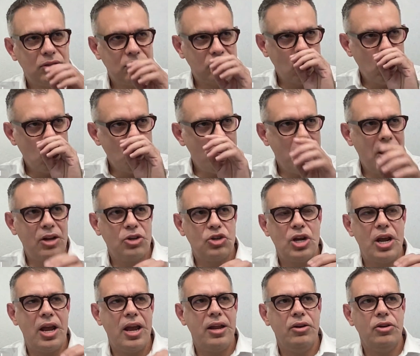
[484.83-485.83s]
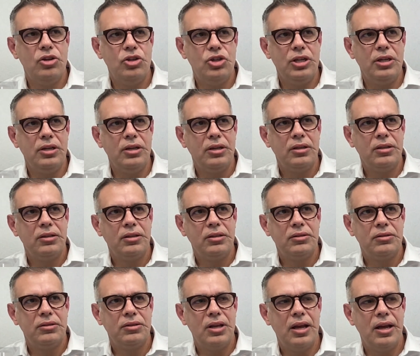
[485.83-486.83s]
so much energy
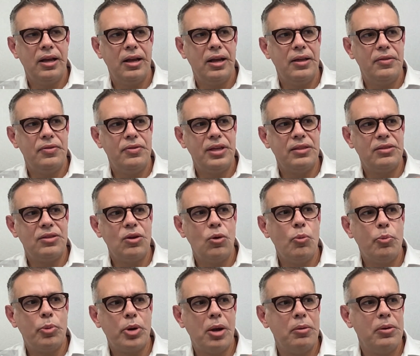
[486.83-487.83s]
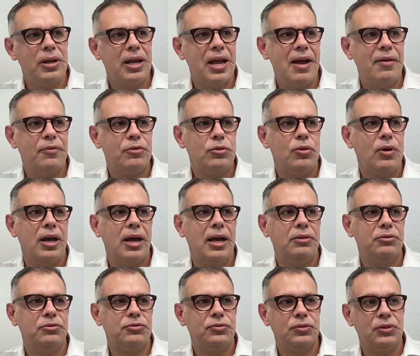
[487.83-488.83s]
that they will probably have to
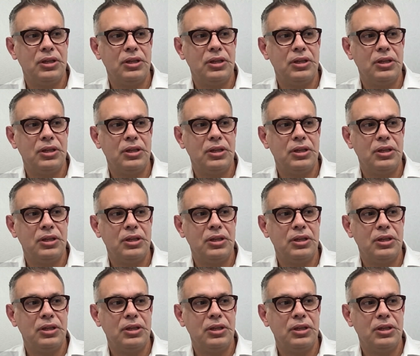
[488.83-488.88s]
have,